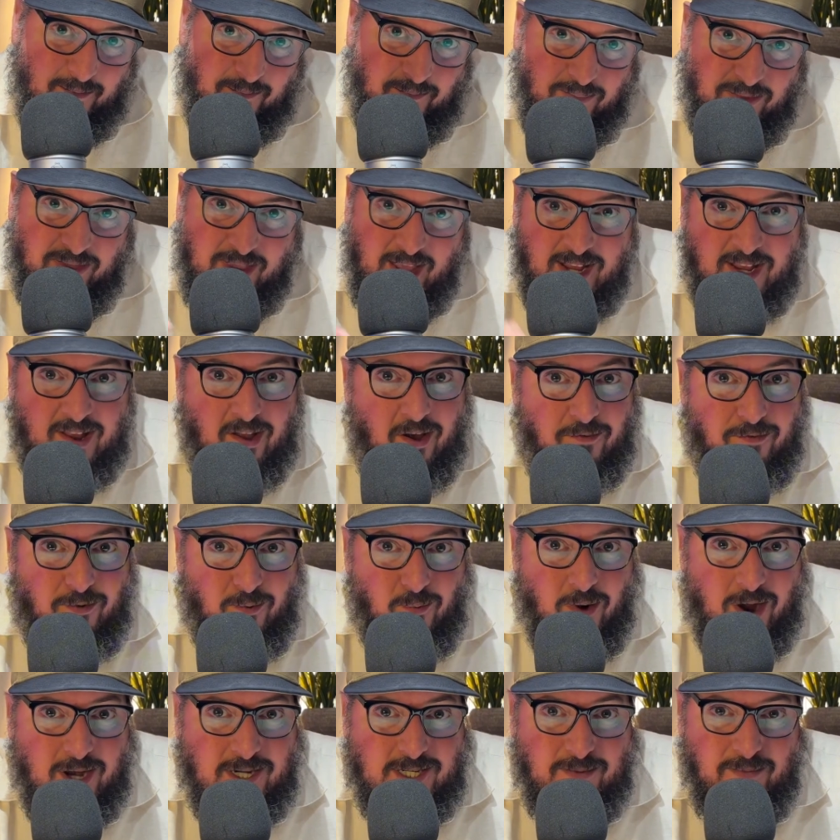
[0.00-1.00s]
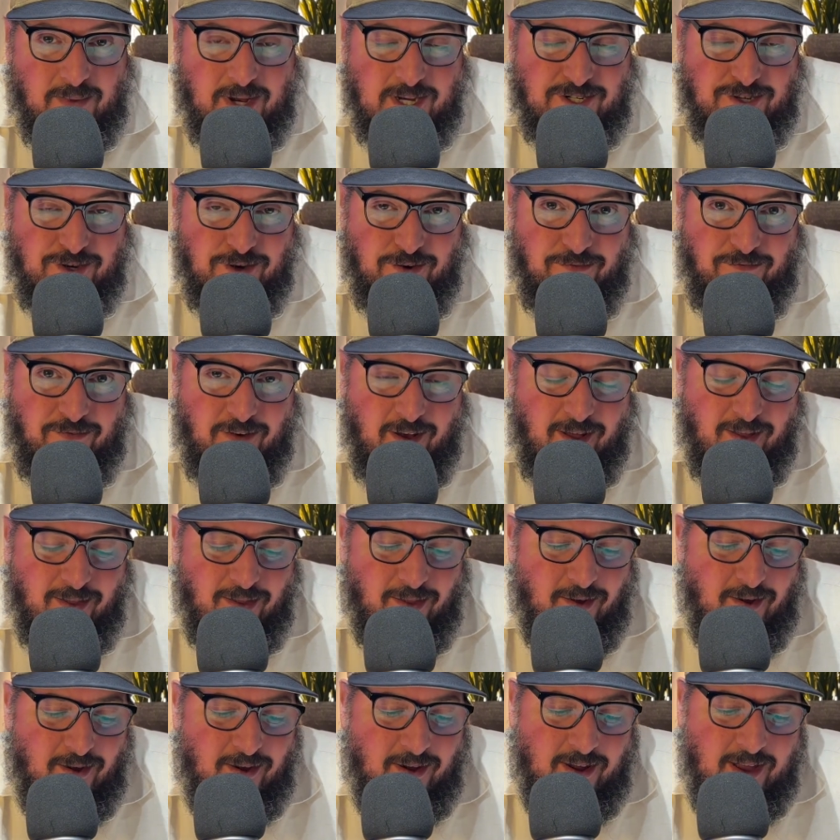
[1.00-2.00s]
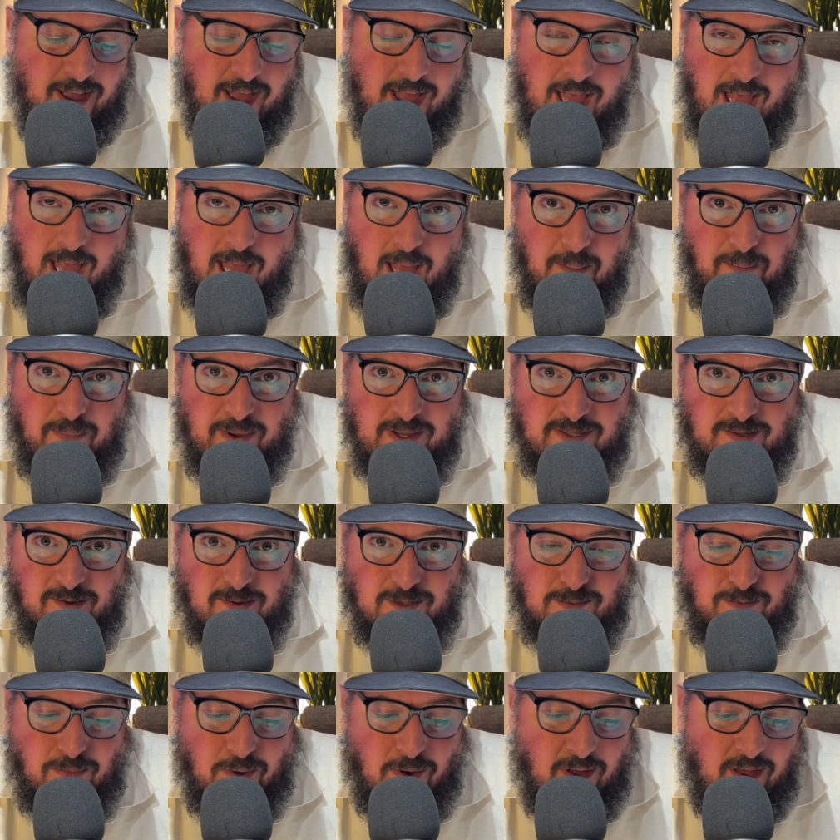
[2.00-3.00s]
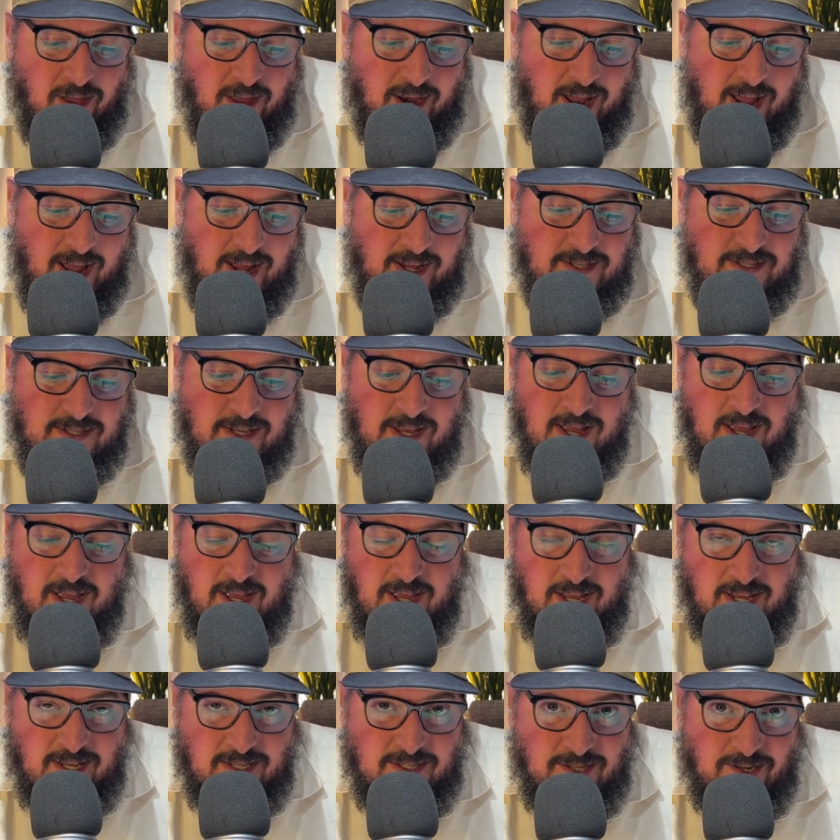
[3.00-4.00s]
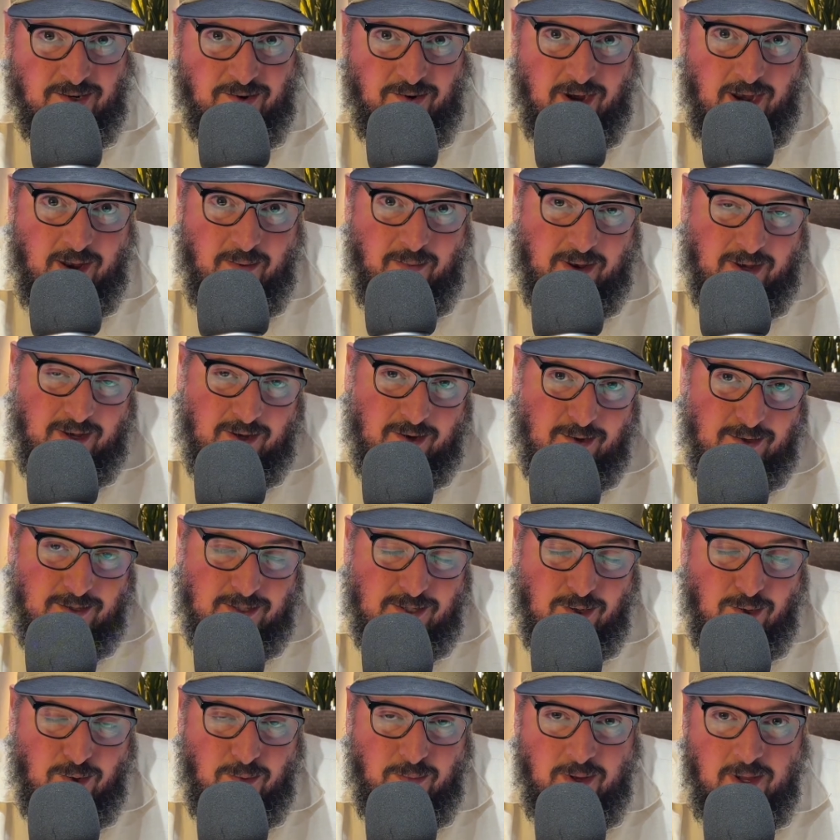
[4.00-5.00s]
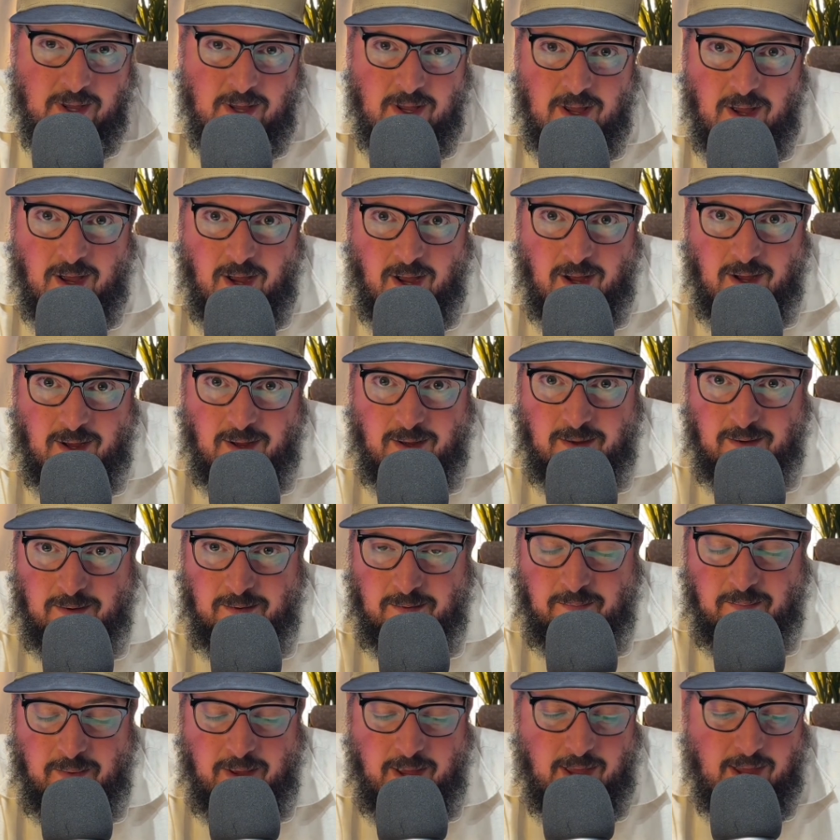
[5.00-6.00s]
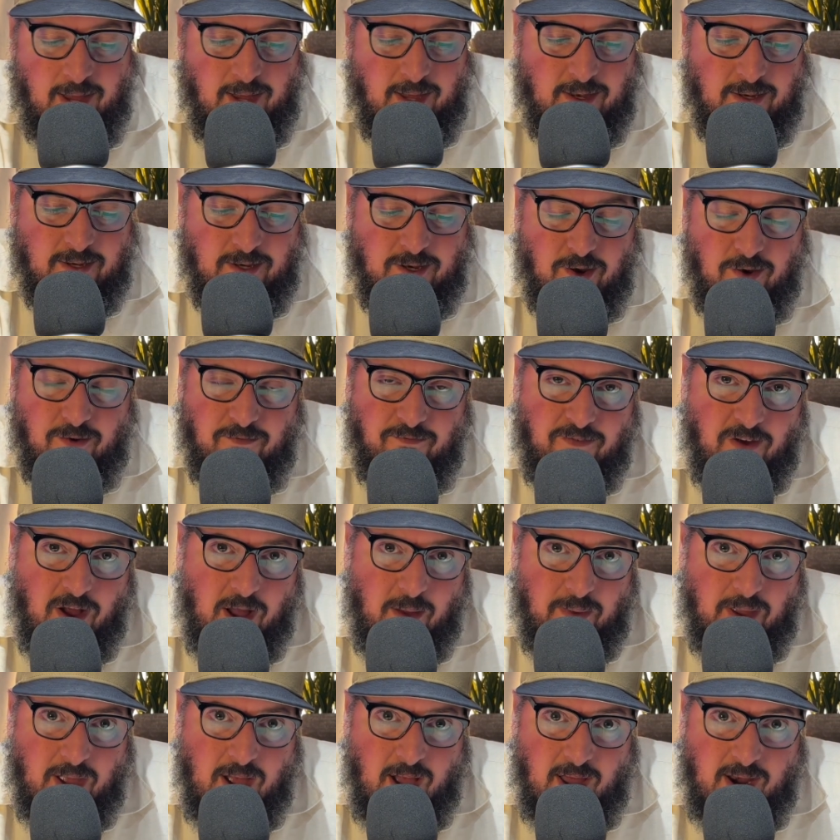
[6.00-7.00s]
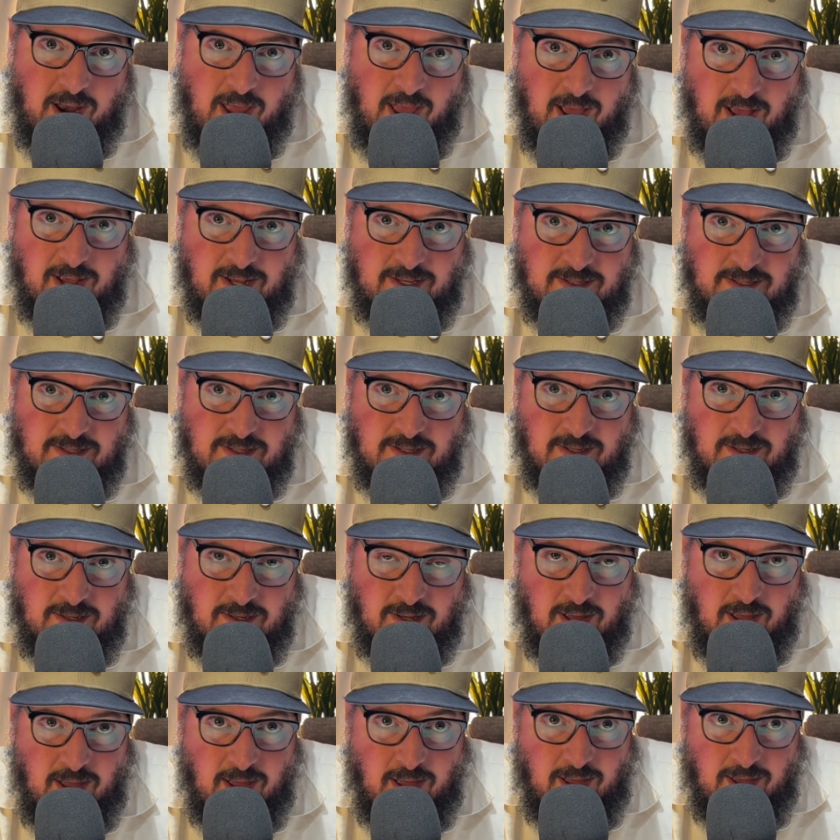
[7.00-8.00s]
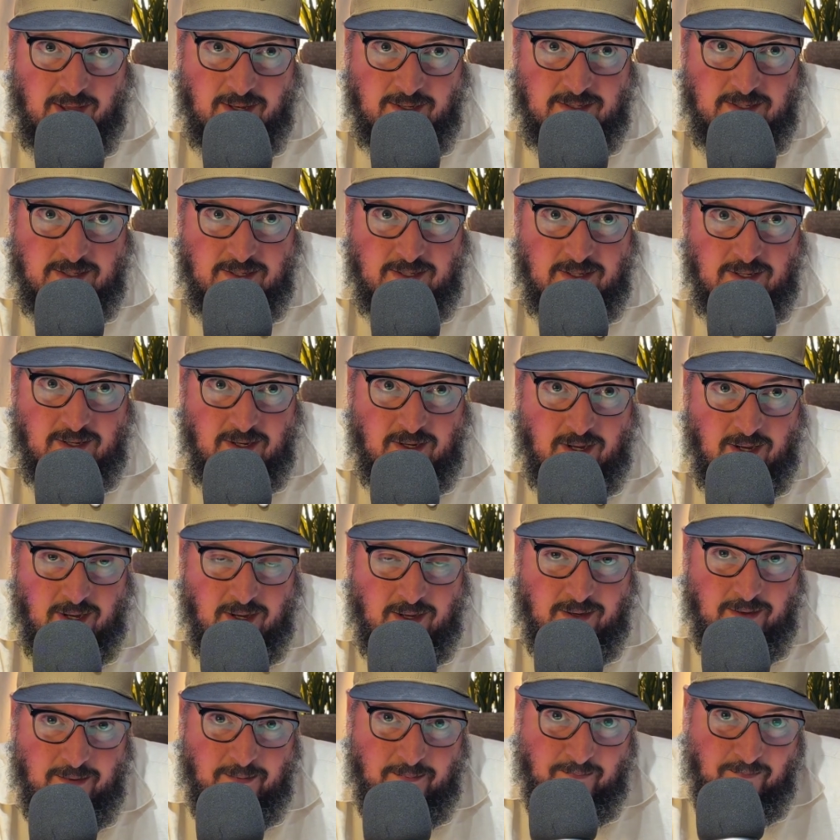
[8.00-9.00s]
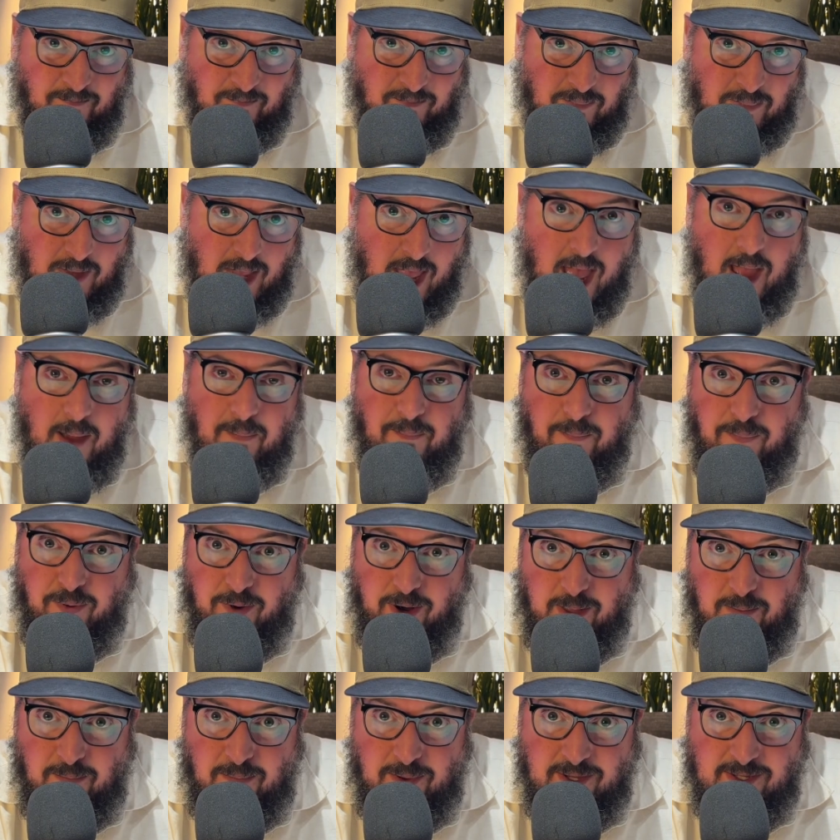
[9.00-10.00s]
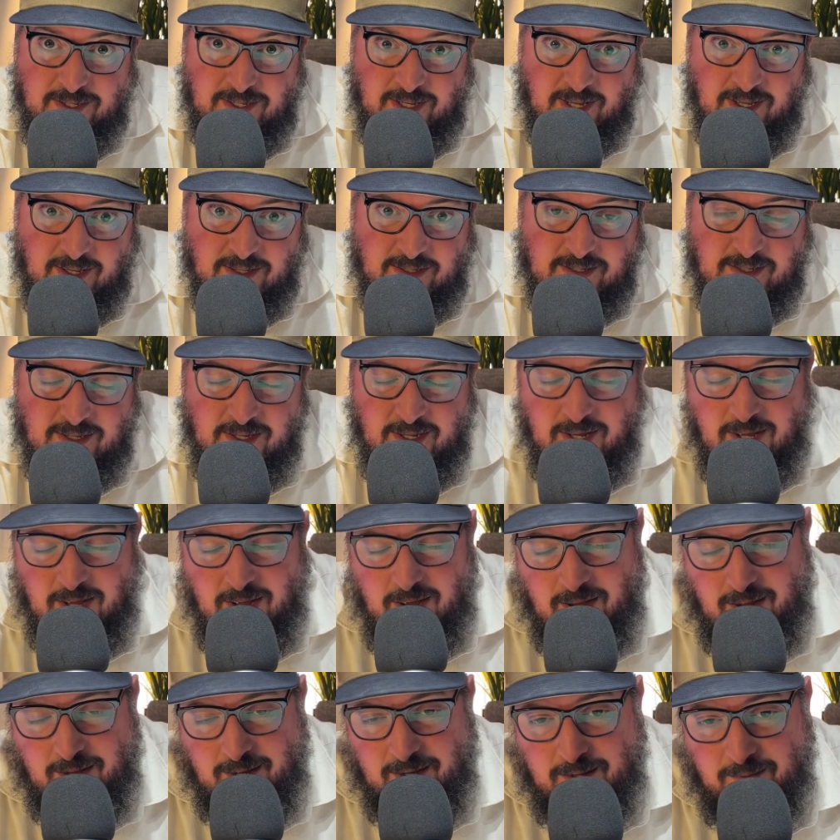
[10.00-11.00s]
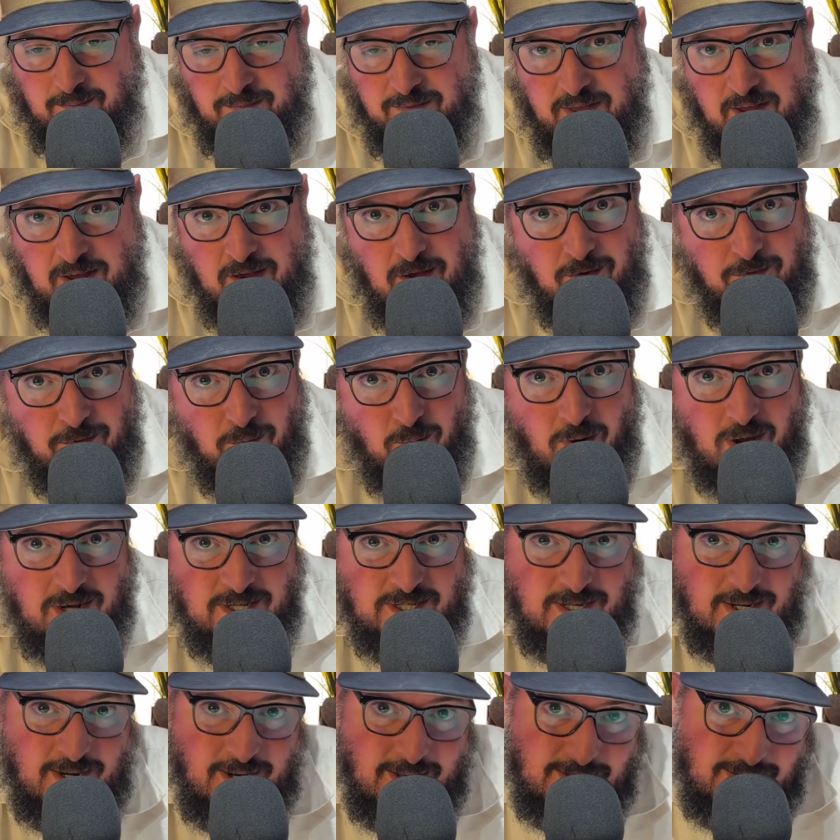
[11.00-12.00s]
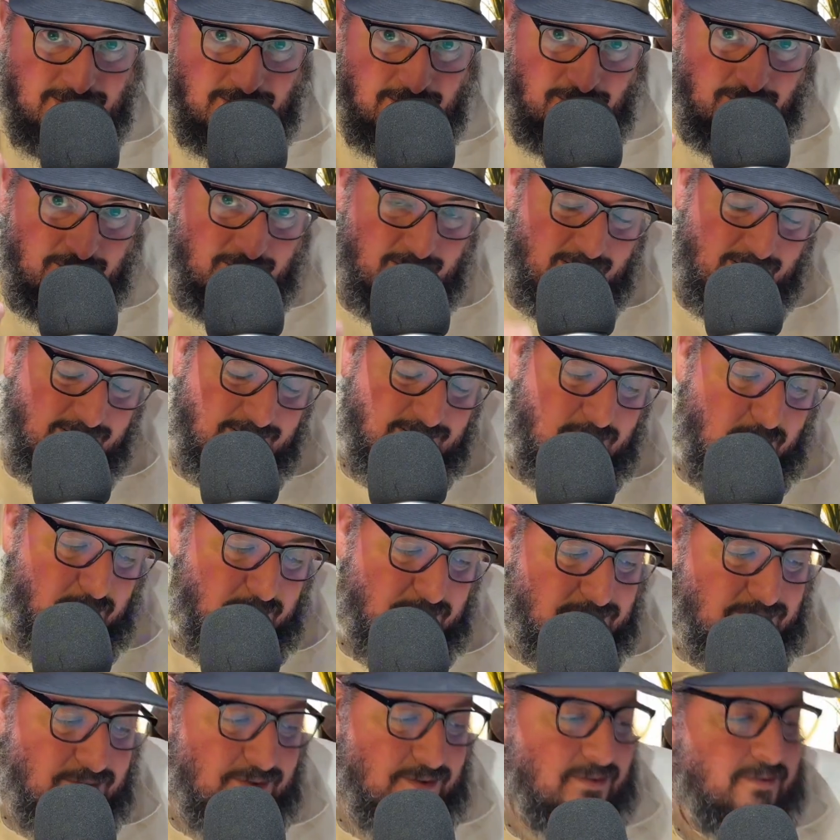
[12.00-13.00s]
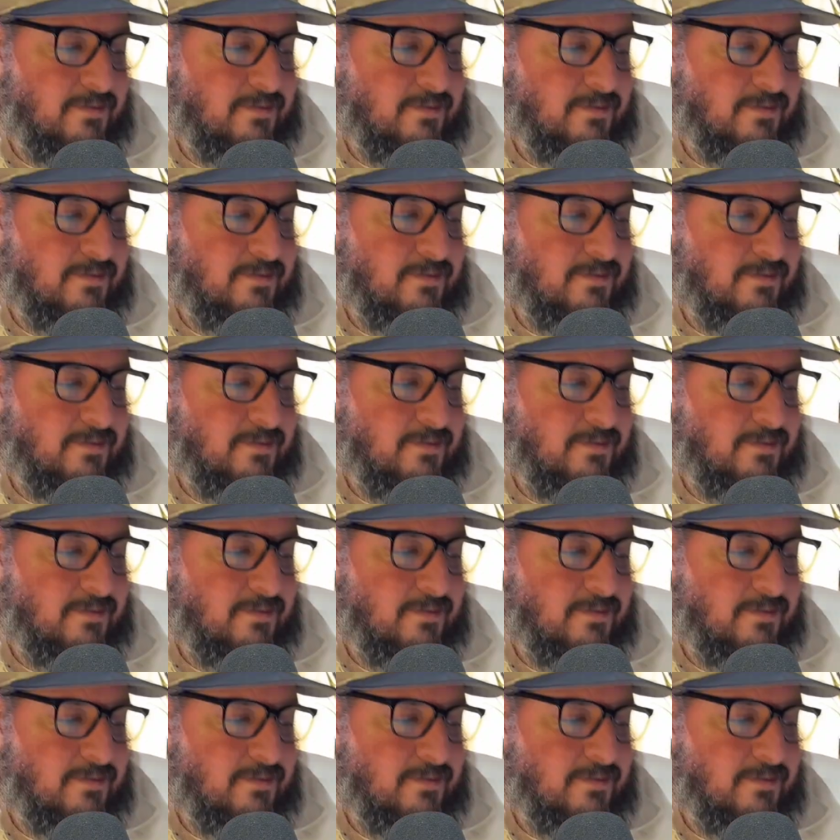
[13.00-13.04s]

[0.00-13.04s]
Thank you all for watching. Make sure you follow along at Biss Knows Ball at X, Instagram, and YouTube. And you can find me on X at Brady Biscuits. Thank you all for watching, and I'll see you in the next episode.